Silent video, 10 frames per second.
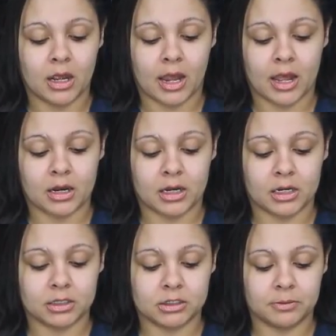and it
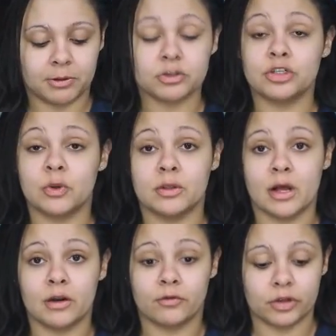is supposed to do a
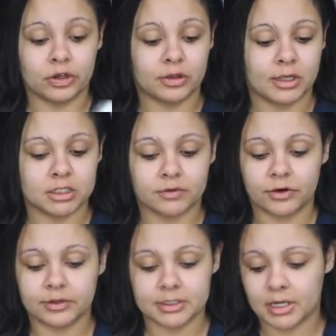lot of really good things for
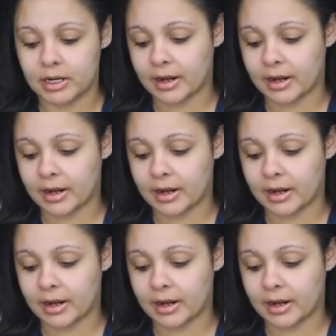your skin.